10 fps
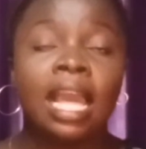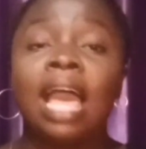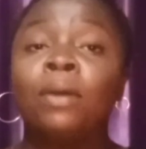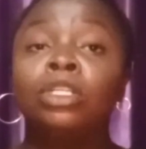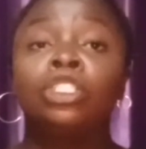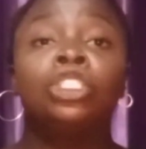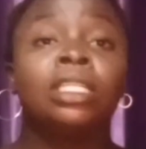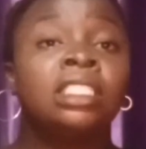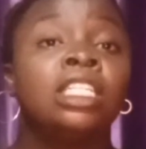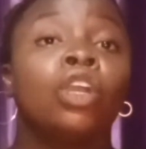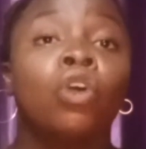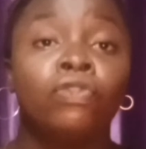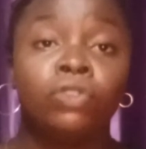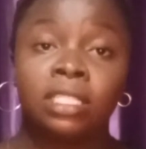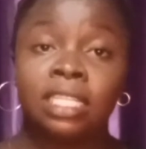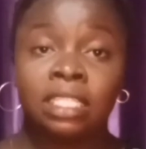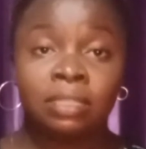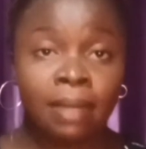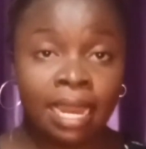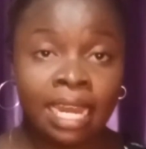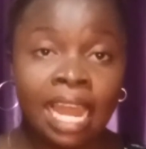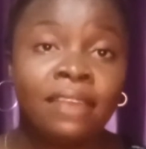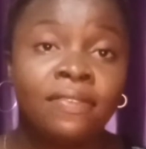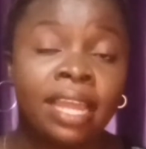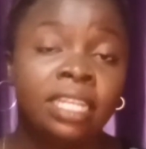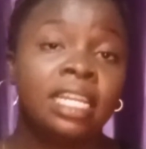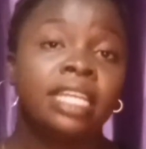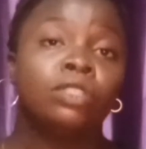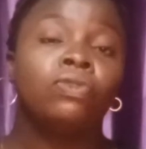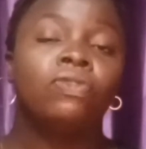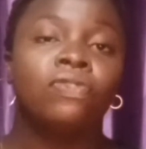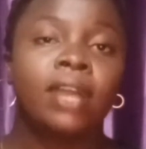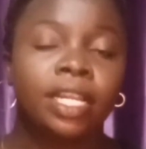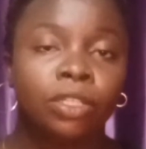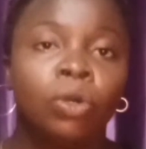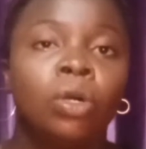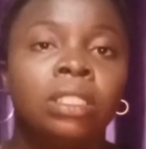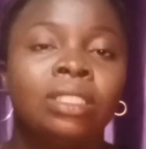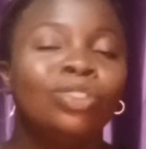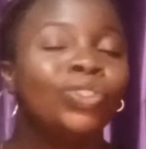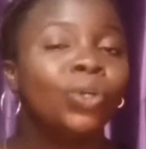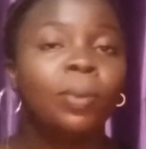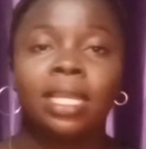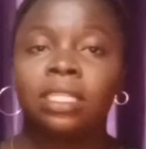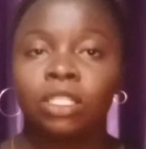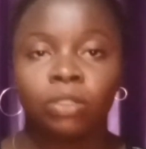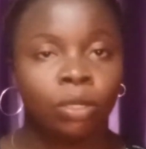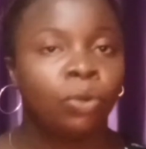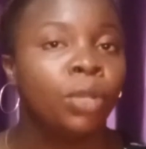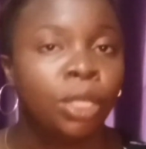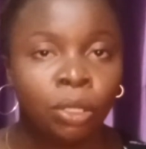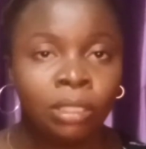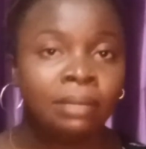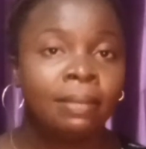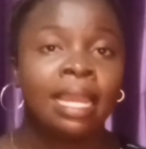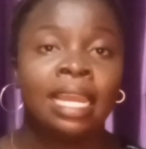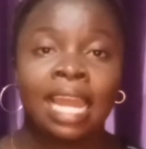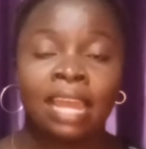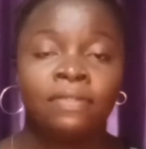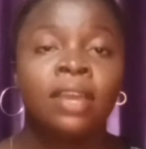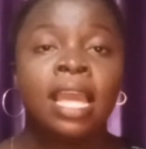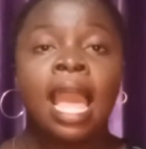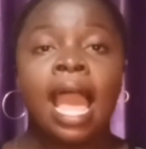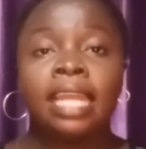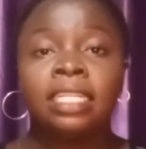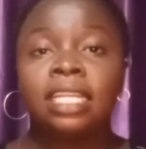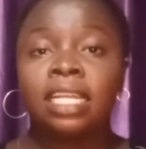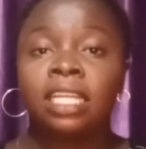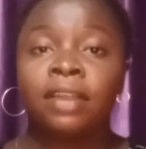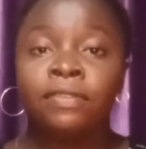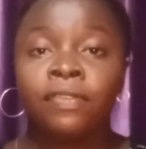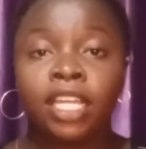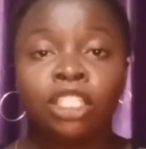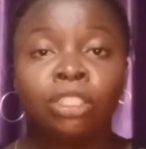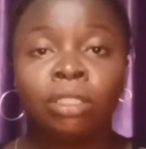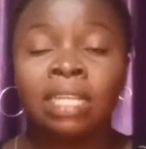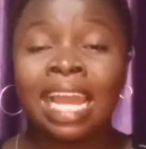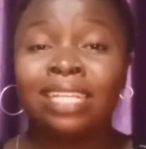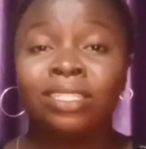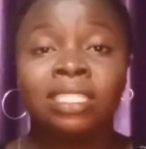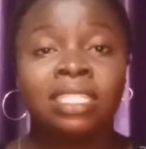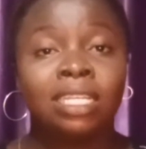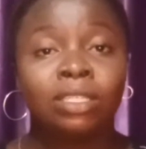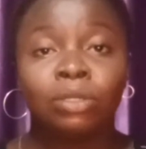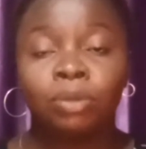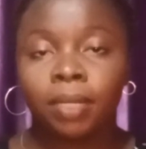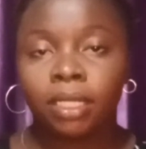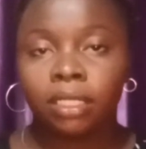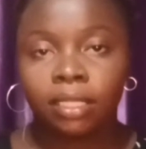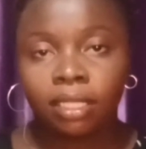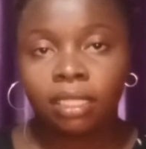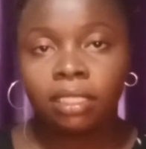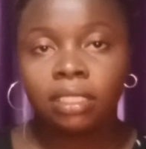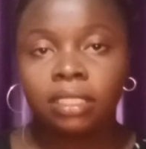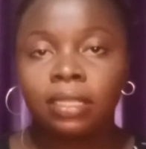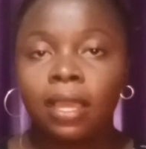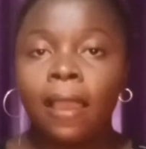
I was just in a confused state in my life. I needed to find God. So many things were going on in my life. I needed direction. I just needed so many things.